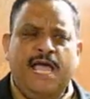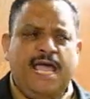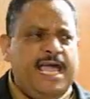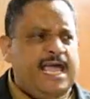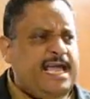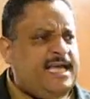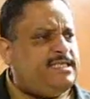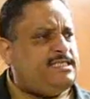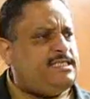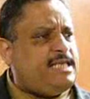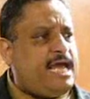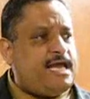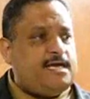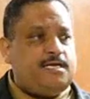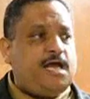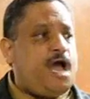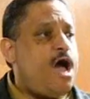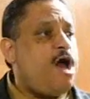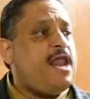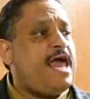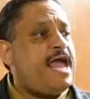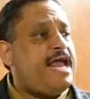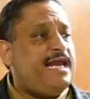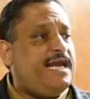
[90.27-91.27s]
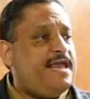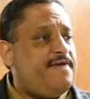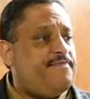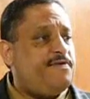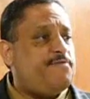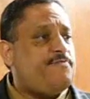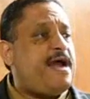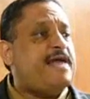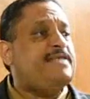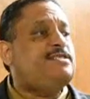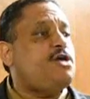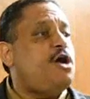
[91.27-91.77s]
He said, y'all ain't
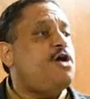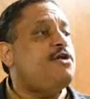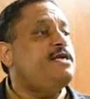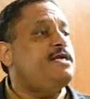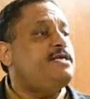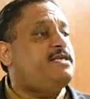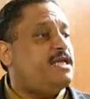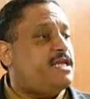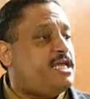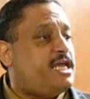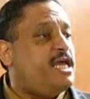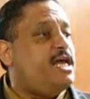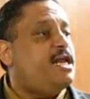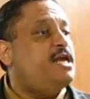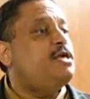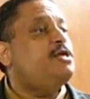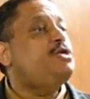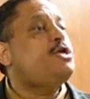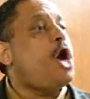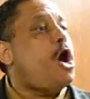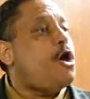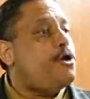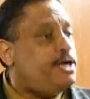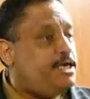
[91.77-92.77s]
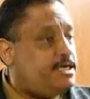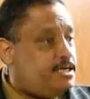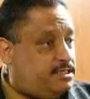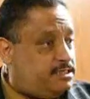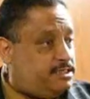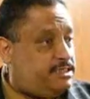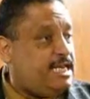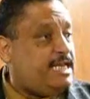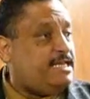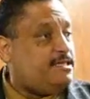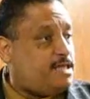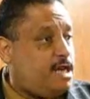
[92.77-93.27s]
living right. Y'all need to
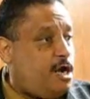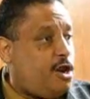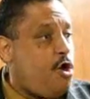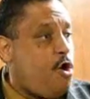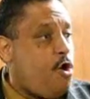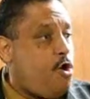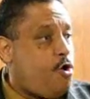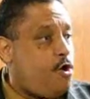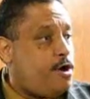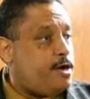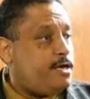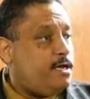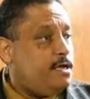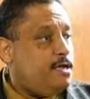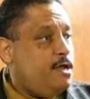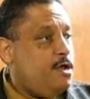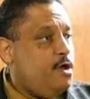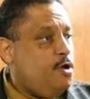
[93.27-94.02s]
seek the Lord.